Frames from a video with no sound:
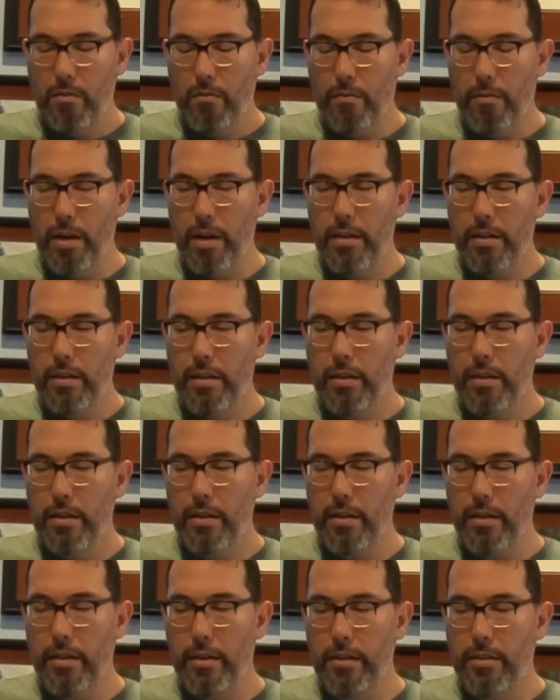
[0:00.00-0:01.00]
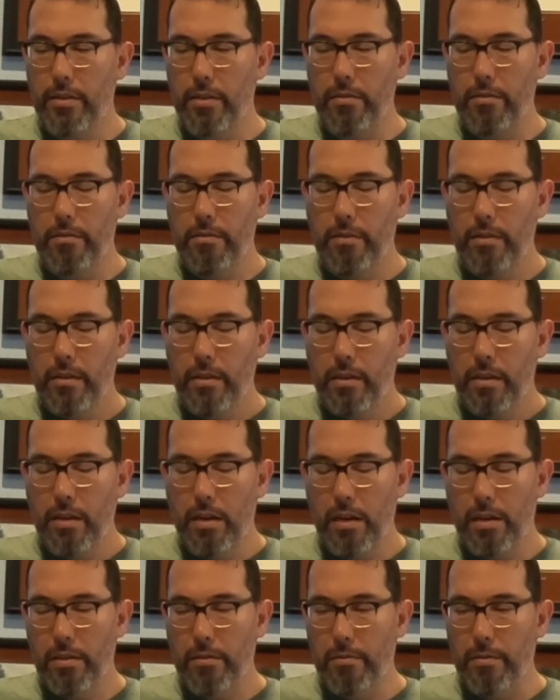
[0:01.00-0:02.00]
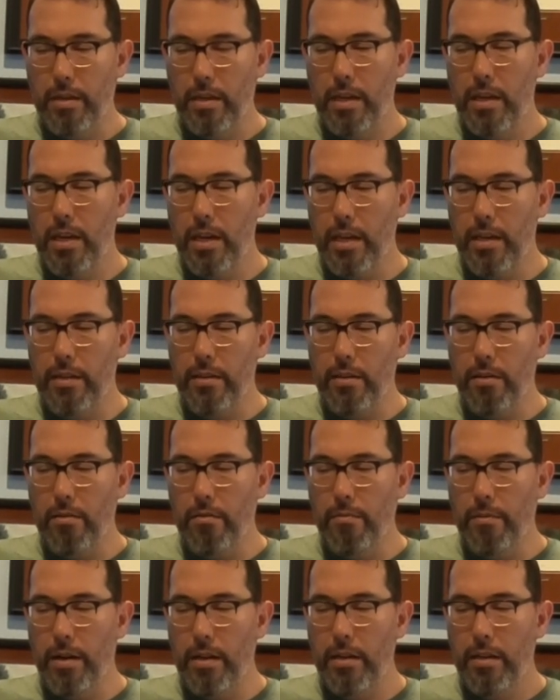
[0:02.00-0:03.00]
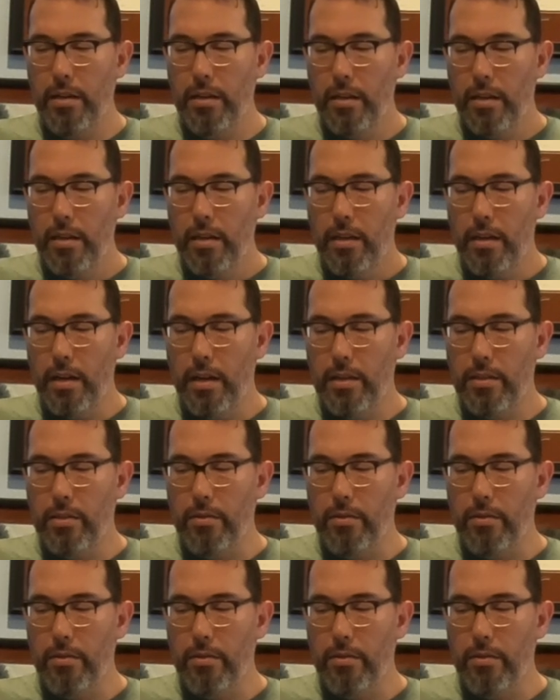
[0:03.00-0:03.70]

1, 2, 3, E and 1,